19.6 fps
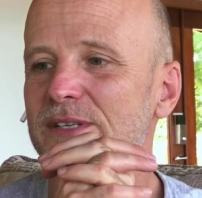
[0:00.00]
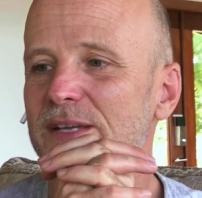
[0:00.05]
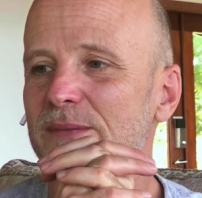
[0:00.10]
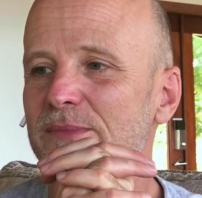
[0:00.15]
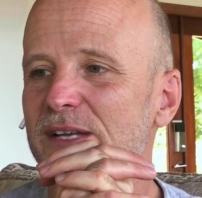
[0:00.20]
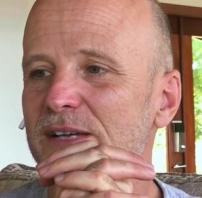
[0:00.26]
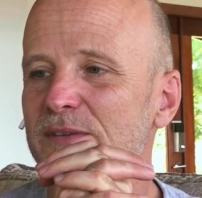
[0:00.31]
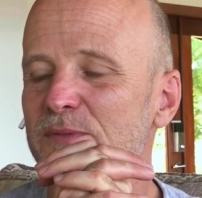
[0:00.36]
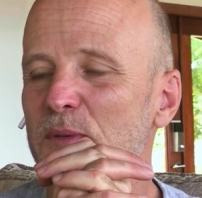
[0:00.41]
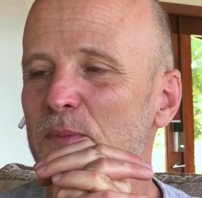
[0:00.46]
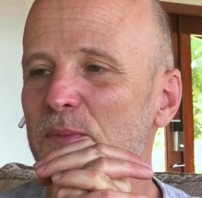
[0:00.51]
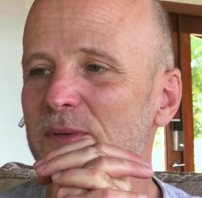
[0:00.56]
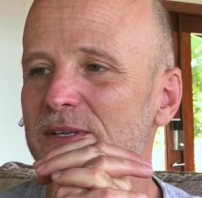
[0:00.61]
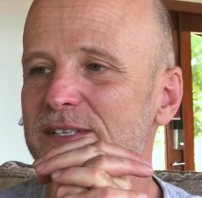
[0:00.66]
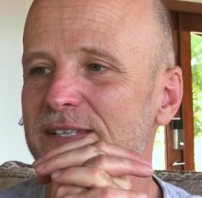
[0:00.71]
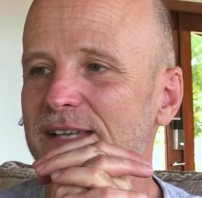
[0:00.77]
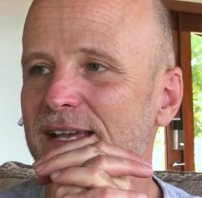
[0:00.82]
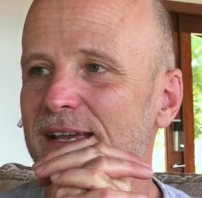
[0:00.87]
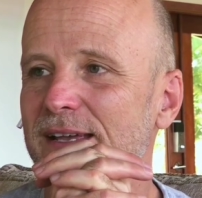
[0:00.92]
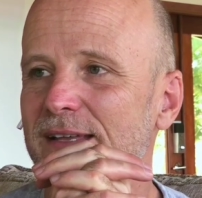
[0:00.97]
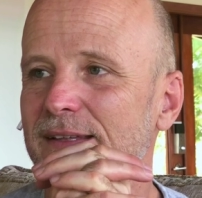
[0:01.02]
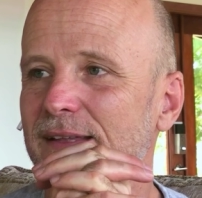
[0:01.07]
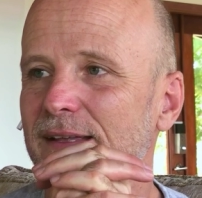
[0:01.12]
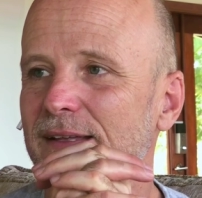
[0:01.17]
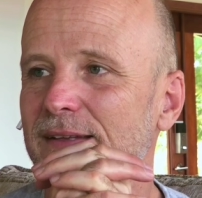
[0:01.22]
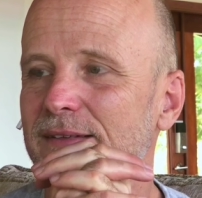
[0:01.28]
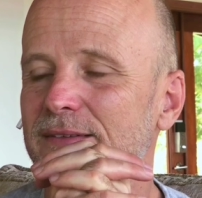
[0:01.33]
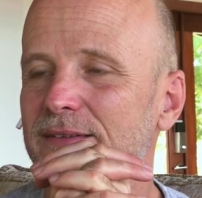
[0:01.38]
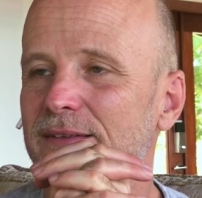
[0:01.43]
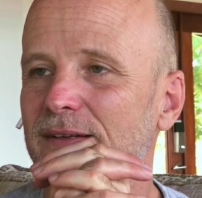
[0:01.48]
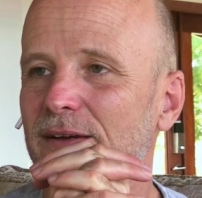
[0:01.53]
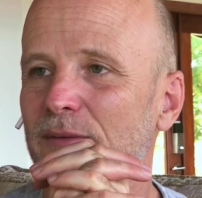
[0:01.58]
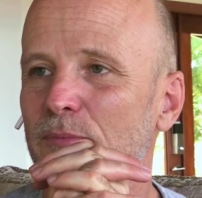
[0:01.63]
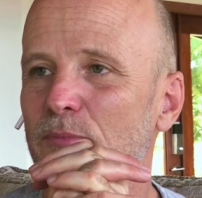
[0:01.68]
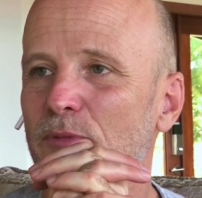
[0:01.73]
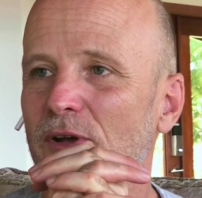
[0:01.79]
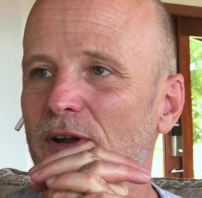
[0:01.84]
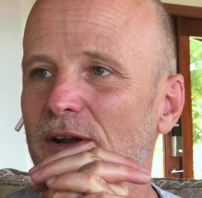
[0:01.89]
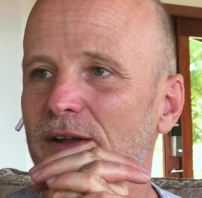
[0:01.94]
sometimes people say that
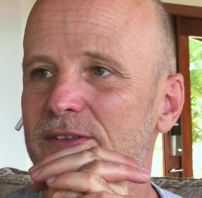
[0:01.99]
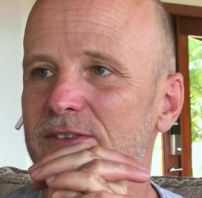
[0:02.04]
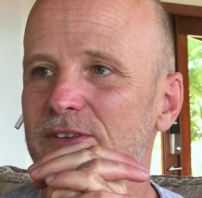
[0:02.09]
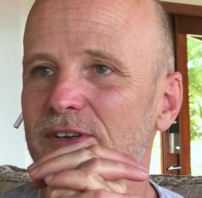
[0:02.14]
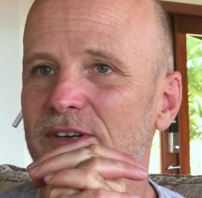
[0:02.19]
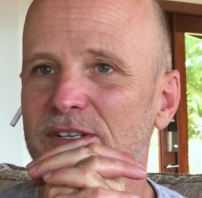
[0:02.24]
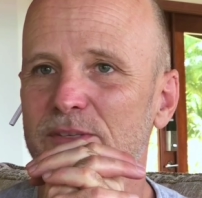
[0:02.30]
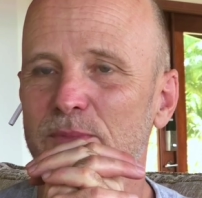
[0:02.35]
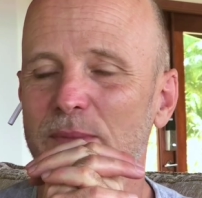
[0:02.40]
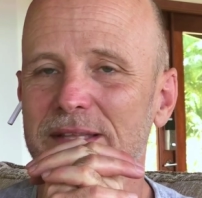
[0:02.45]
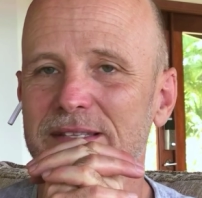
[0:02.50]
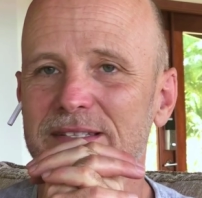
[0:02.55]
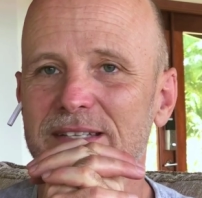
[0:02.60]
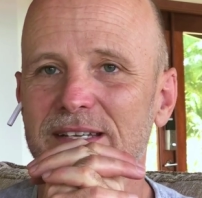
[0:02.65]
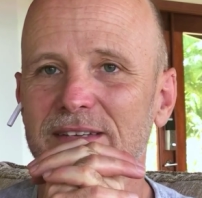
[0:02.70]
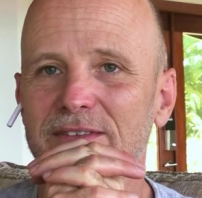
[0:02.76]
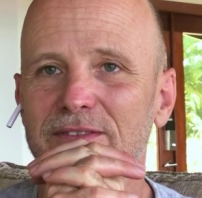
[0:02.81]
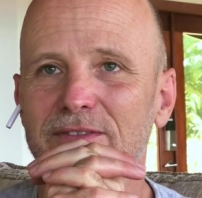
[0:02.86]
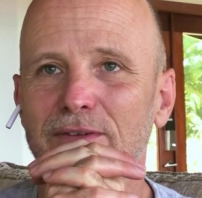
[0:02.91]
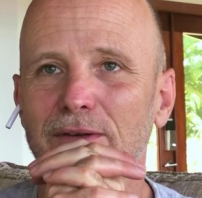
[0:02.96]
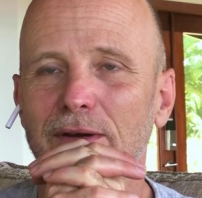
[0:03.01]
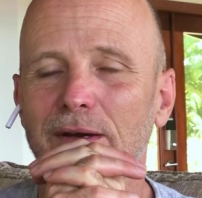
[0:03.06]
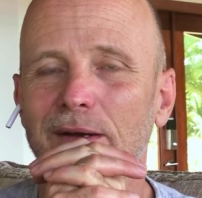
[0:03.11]
our products are expensive.